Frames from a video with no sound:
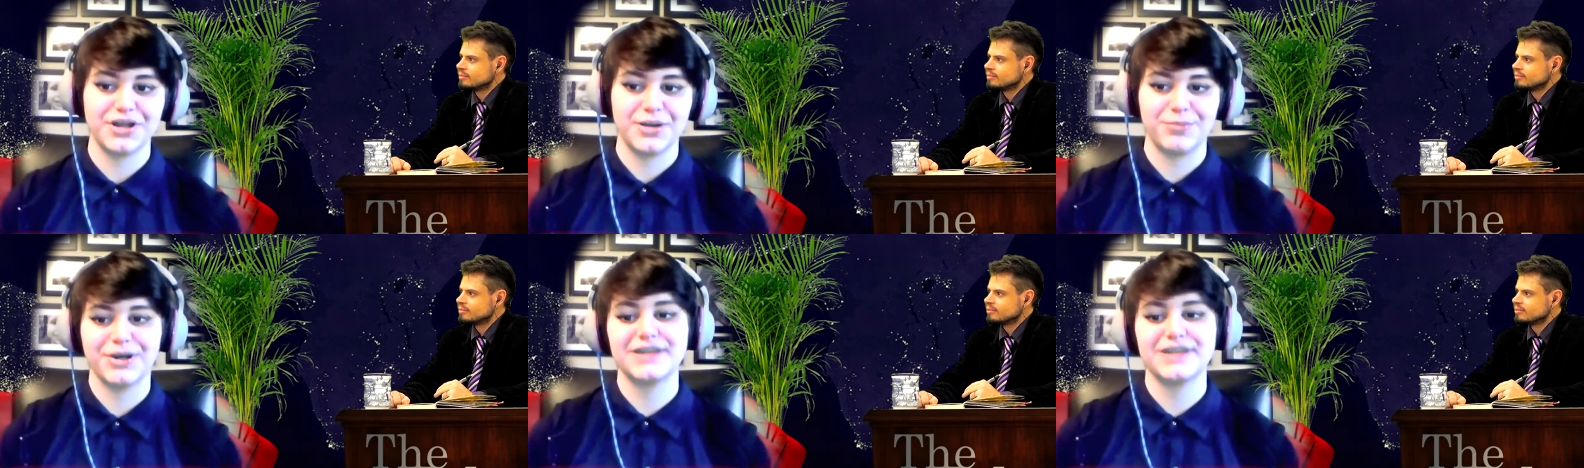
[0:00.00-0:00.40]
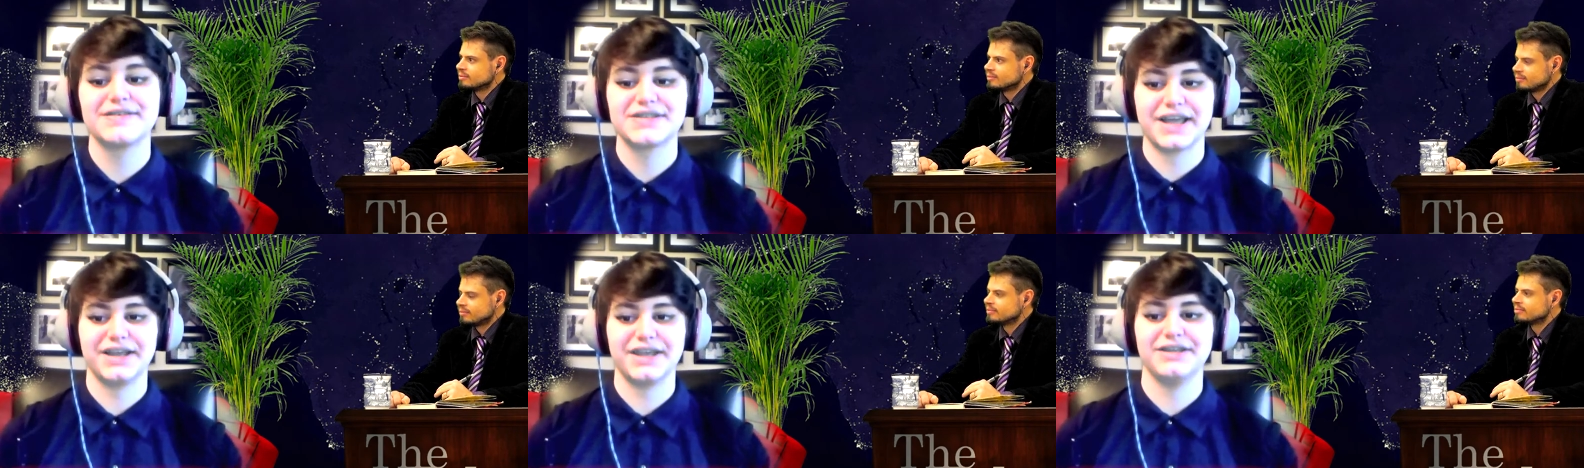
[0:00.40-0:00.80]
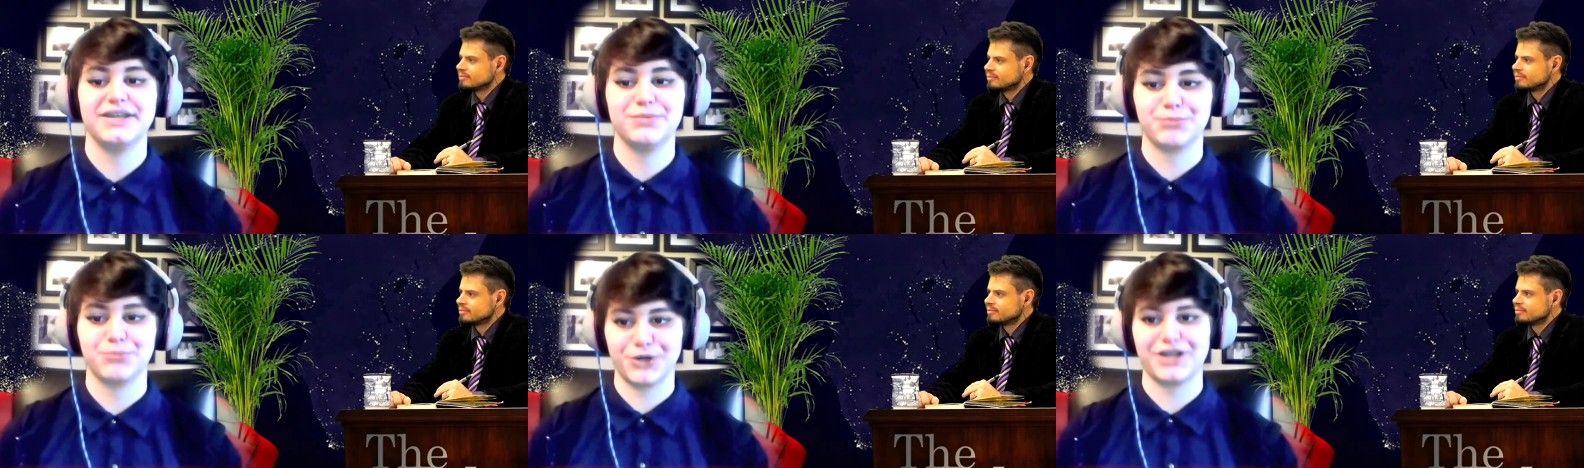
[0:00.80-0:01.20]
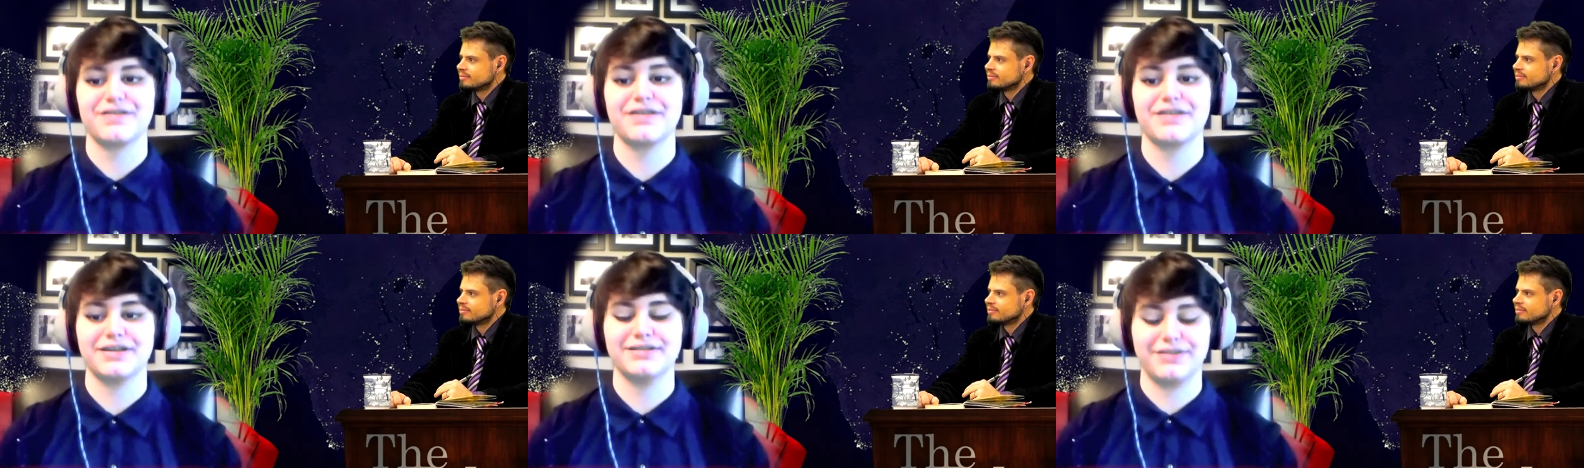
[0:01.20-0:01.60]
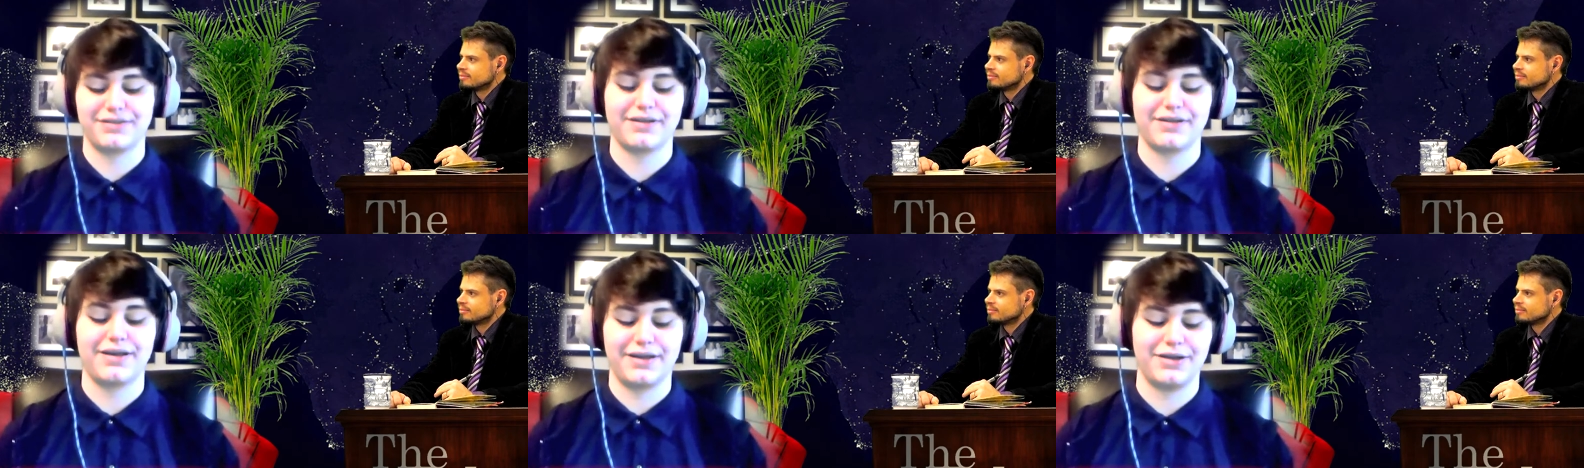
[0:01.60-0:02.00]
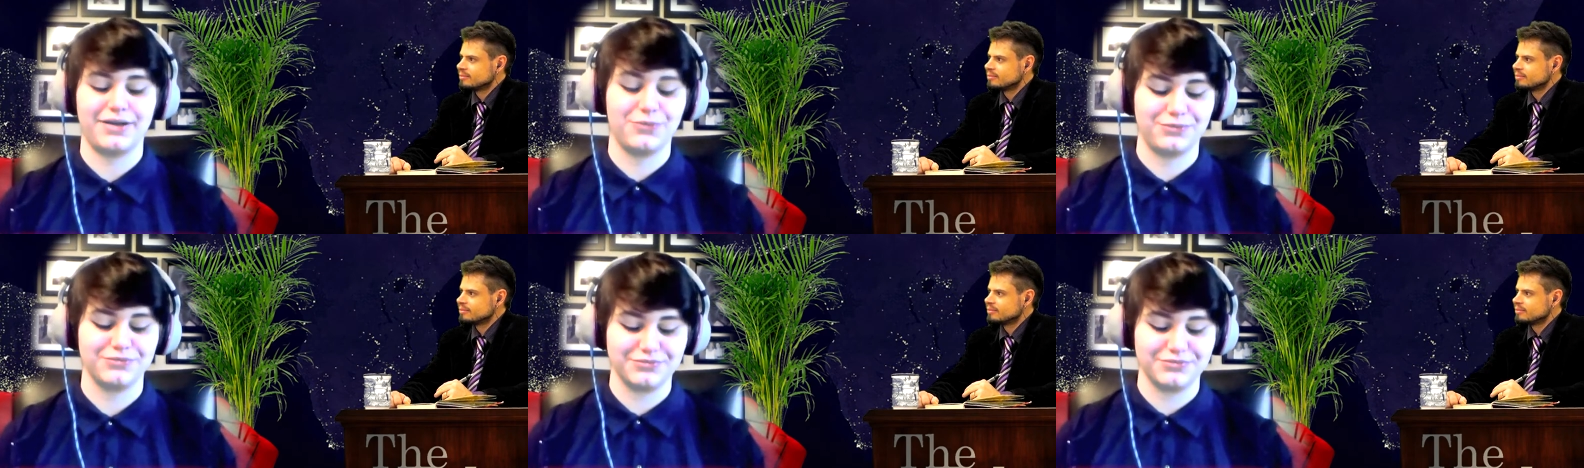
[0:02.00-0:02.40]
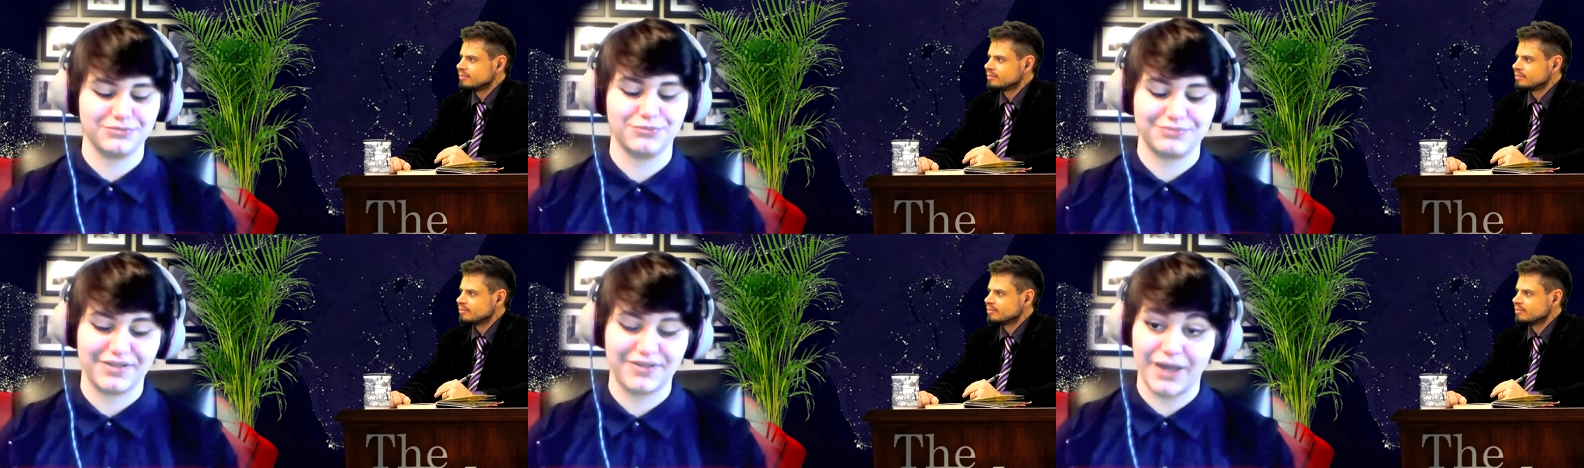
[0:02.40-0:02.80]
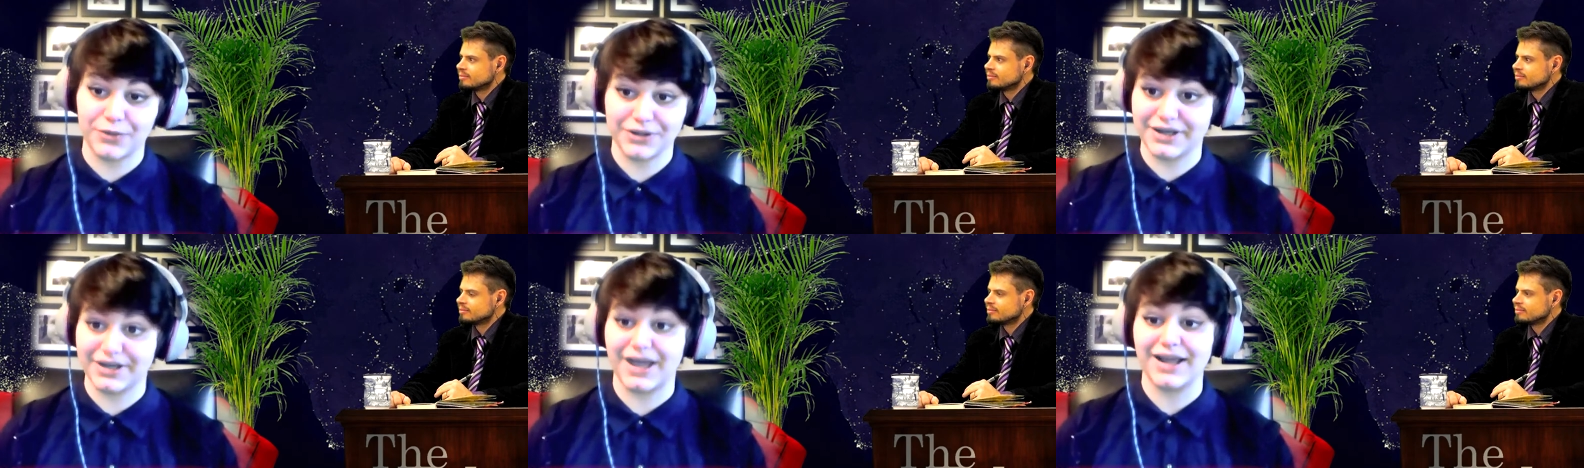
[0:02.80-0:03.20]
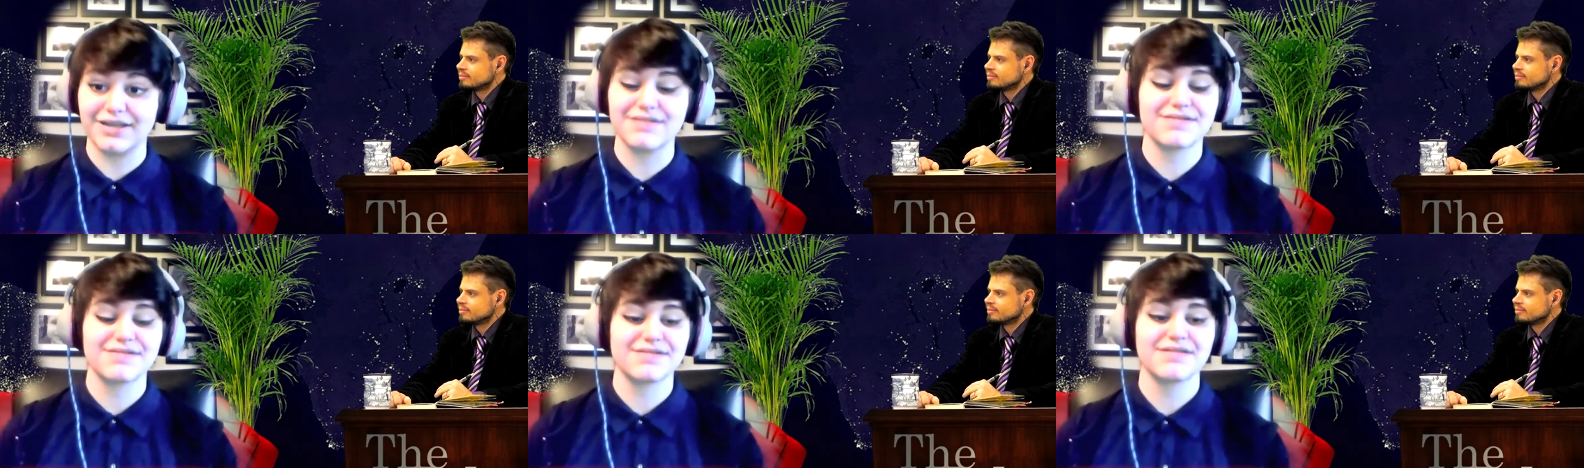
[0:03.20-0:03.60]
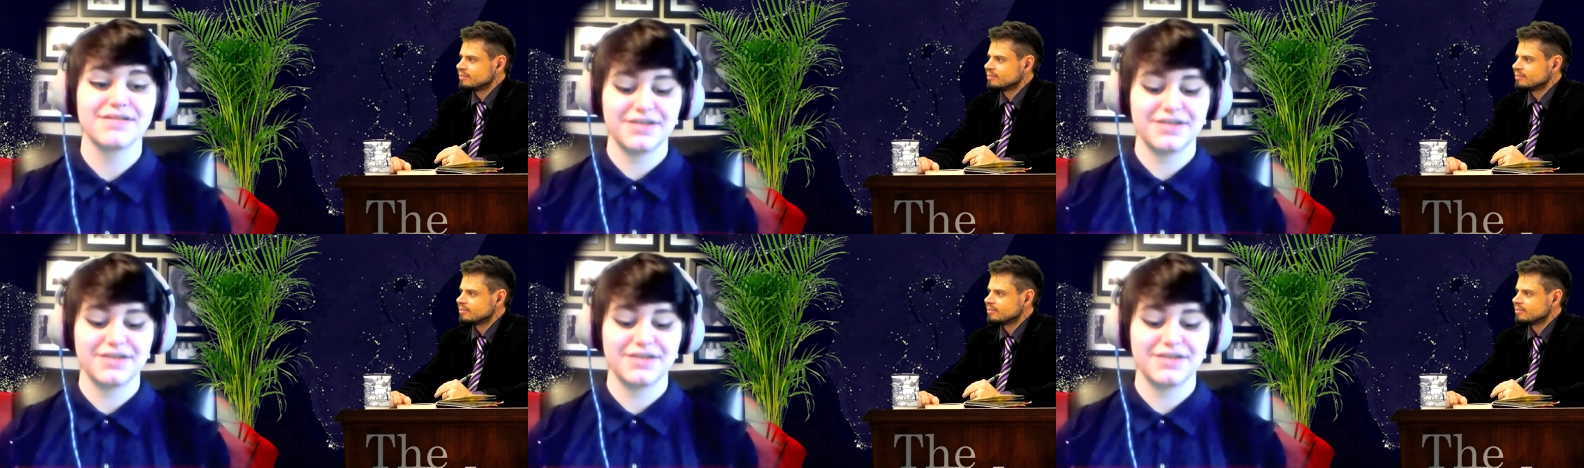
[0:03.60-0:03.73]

Speaker 1: but instead embracing it and saying it sounded nice.